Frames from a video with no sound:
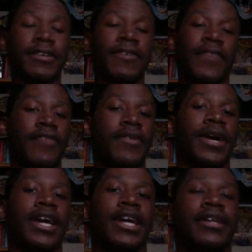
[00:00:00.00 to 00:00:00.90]
for
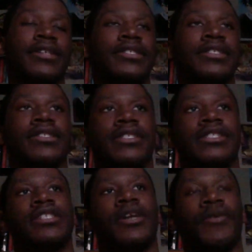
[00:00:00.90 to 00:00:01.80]
everybody
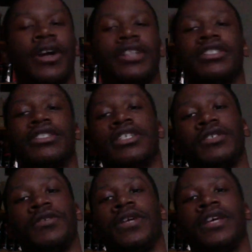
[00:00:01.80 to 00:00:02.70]
that watched and
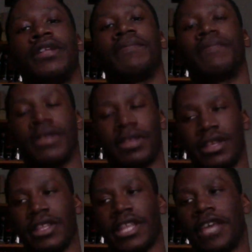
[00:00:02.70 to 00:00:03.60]
tuned in,
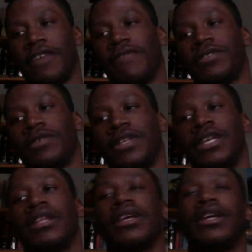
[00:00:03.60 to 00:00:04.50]
thank you for tuning
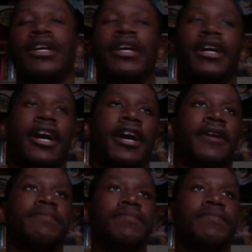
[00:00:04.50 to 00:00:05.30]
in. Uh,